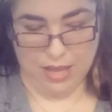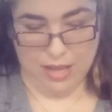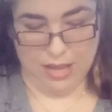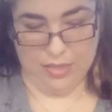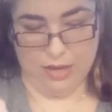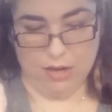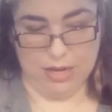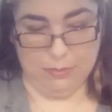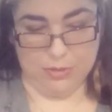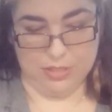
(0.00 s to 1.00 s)
And then I
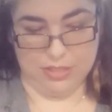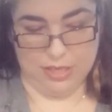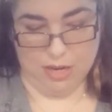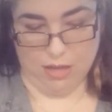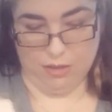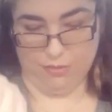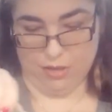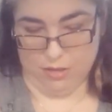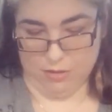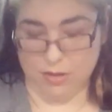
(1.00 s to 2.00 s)
will see all of
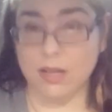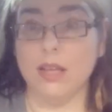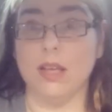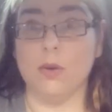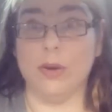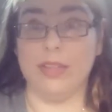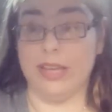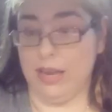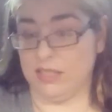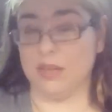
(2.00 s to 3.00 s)
you when the
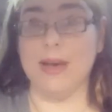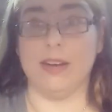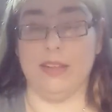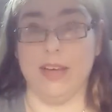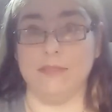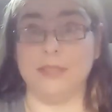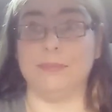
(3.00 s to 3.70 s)
cakes come out of the oven.